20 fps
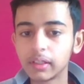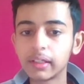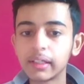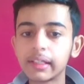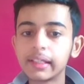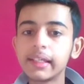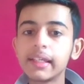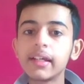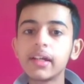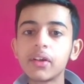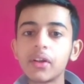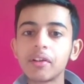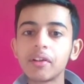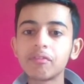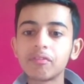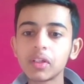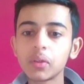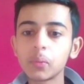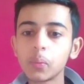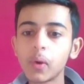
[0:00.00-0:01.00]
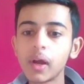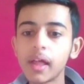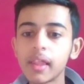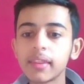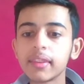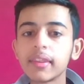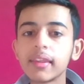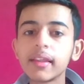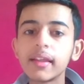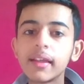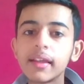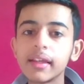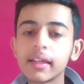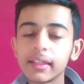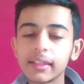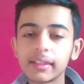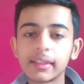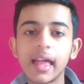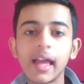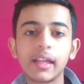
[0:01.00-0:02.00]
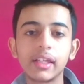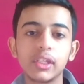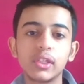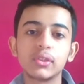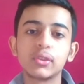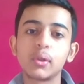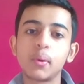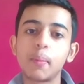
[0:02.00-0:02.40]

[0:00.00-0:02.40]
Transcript: Clear, everyone? Thank you so